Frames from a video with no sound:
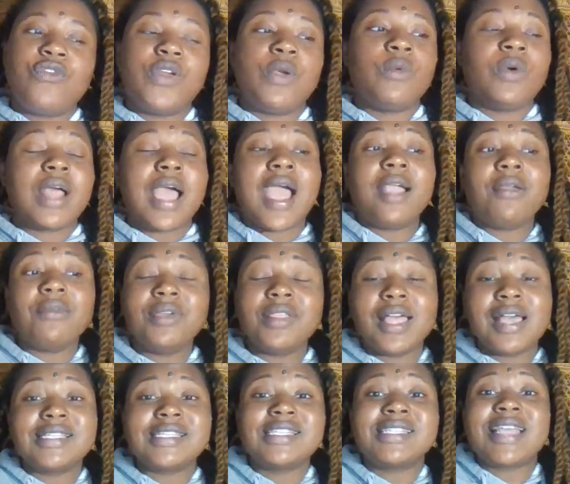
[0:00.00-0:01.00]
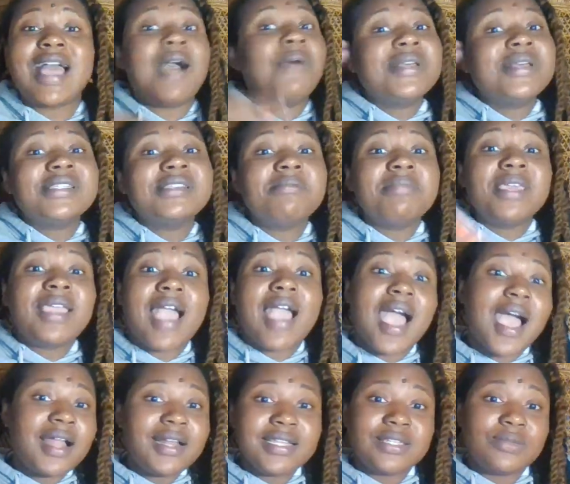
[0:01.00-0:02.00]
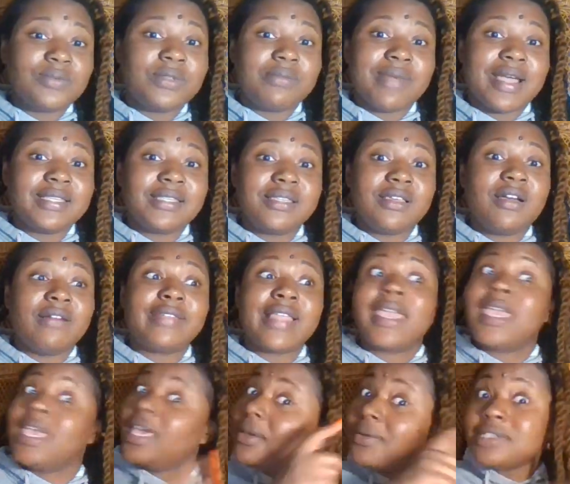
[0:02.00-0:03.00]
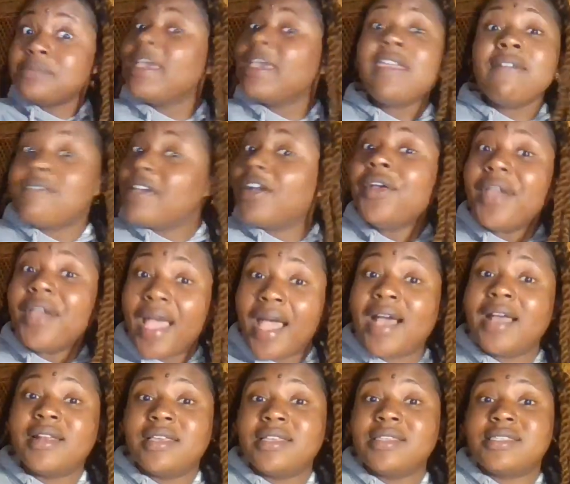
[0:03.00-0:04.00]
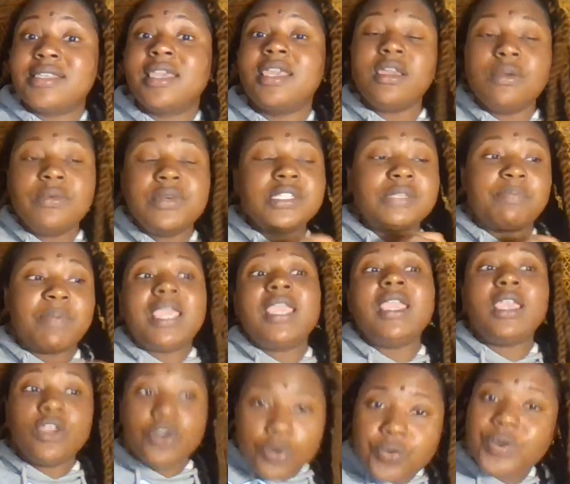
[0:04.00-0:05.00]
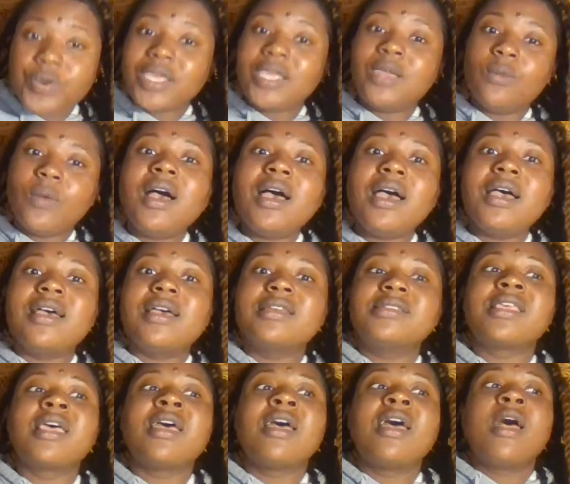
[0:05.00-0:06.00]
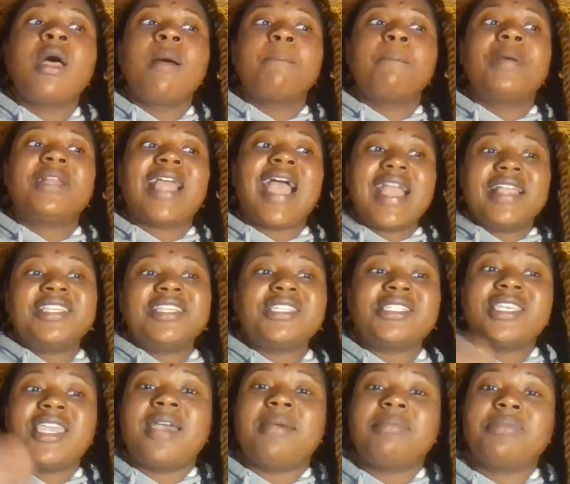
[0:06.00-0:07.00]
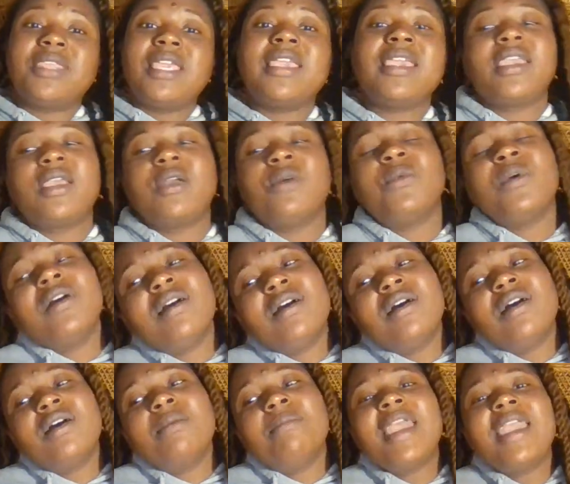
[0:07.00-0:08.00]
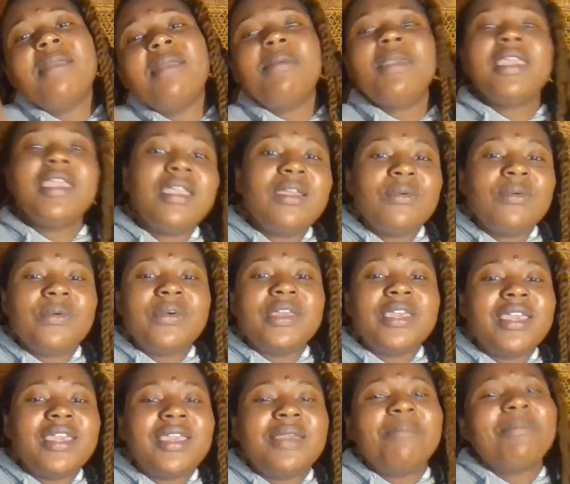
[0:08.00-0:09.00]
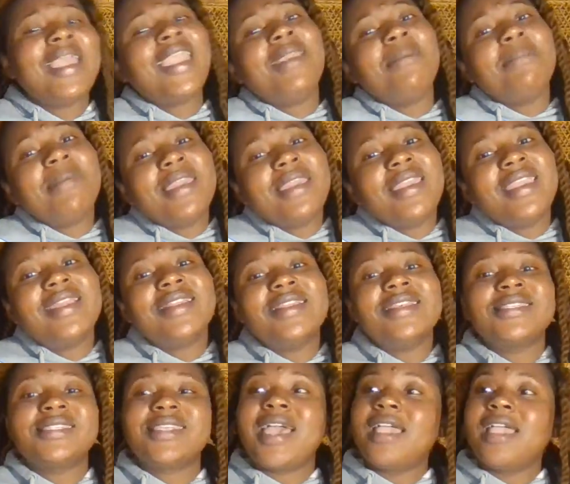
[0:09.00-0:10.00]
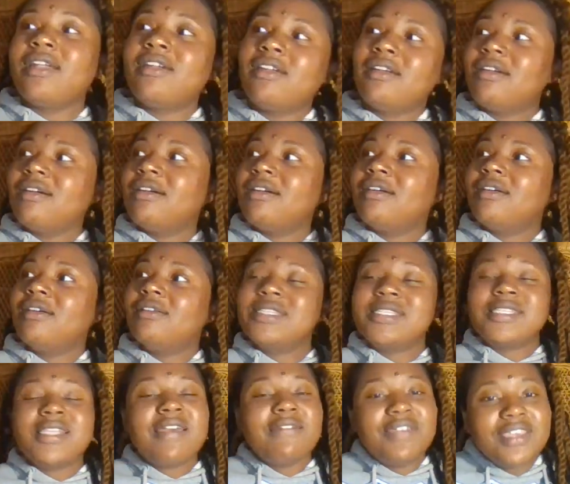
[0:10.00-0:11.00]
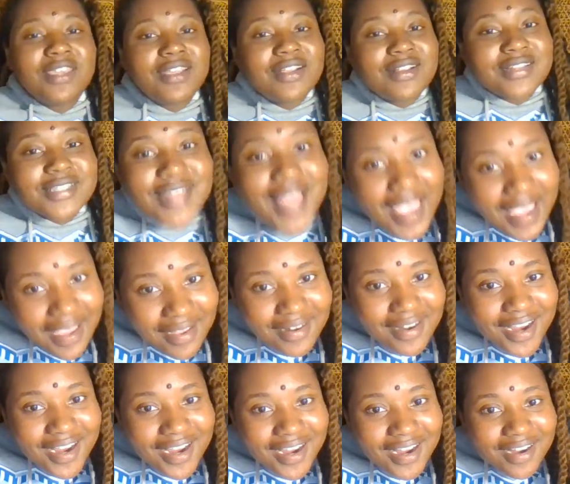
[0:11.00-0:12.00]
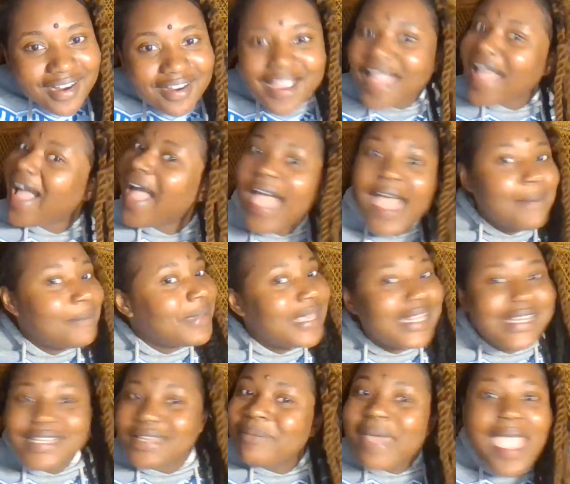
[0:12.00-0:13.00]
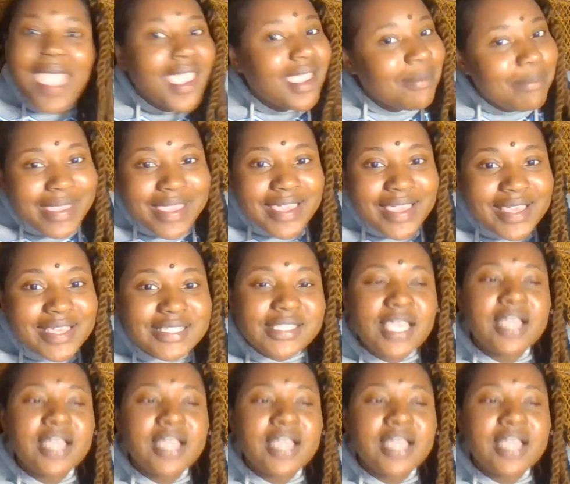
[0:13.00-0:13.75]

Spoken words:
And what I realized was I wasn't being honest with myself. Like, he was being very honest and he was being who he was, but I just kept thinking, well, maybe it will get maybe. And it's like, girl, 7 years later, how many maybes?